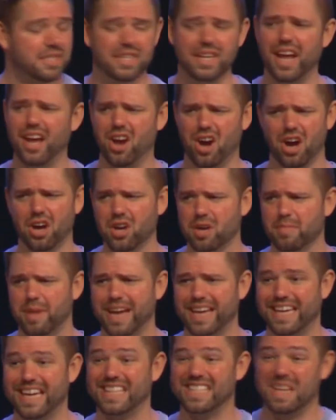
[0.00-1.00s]
Did I honor
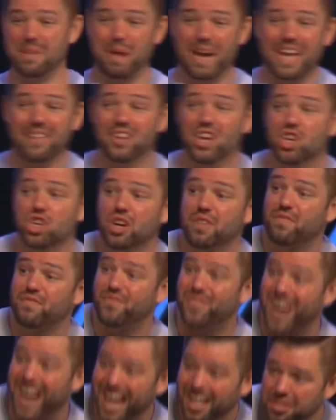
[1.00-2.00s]
my kids? Am I even a good
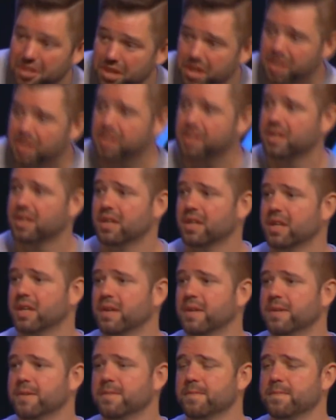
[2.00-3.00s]
father?
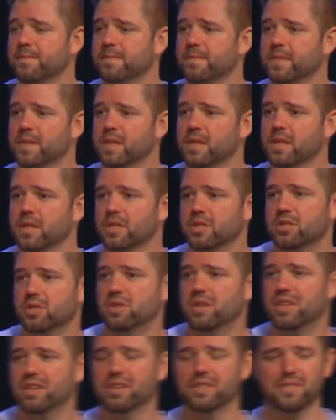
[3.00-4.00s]

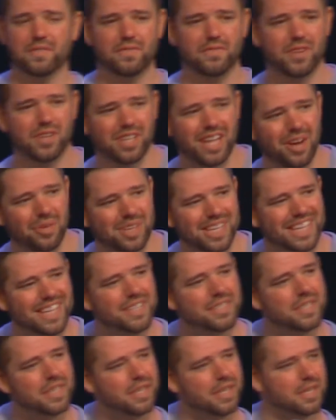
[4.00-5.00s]
Do you feel how
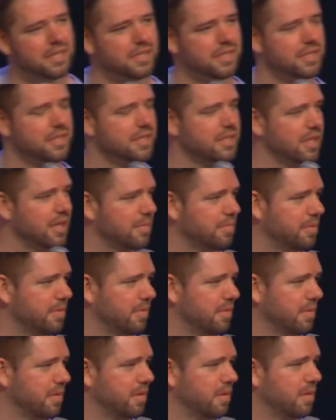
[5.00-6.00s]
easy it is to slip?
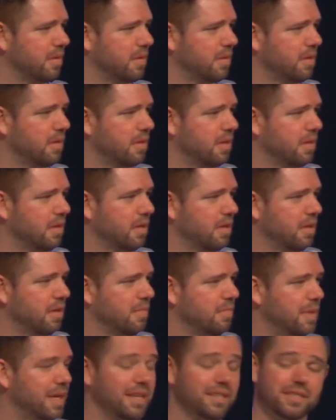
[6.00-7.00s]

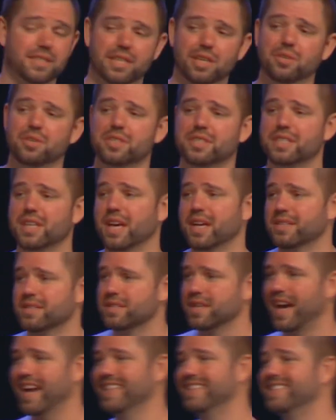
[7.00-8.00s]
Because guilt
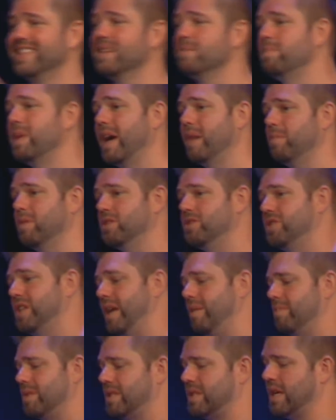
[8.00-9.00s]
says, I did bad, but
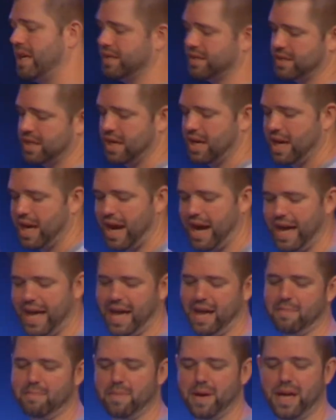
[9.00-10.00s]
shame says, I
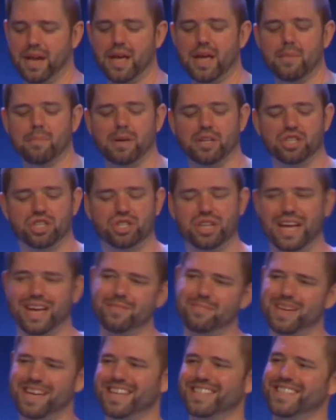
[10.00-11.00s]
am bad. But
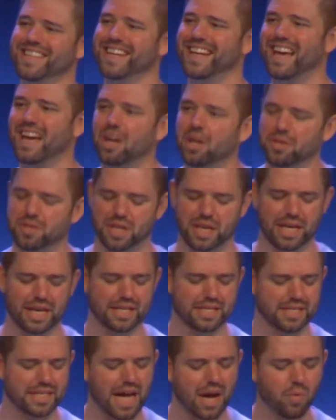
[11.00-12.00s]
shame isn't healthy,
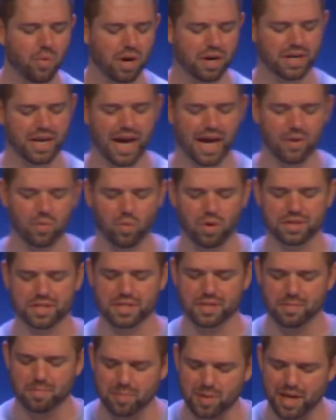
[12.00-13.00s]
and it's not where God
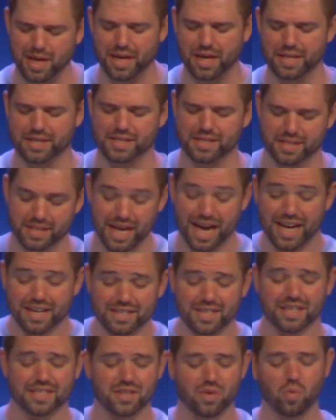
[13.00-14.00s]
wants to be, and it's
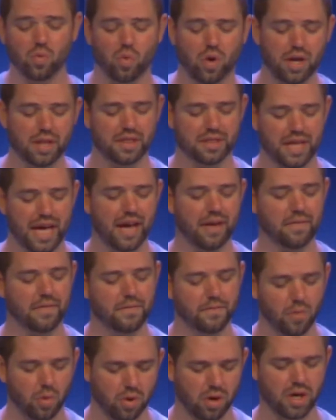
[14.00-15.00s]
God doesn't want
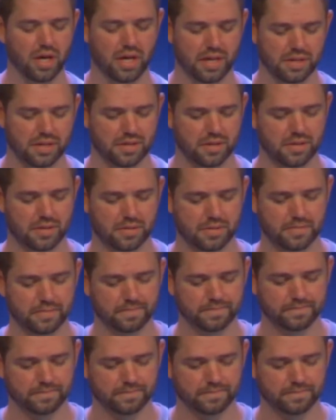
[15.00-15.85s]
that for us.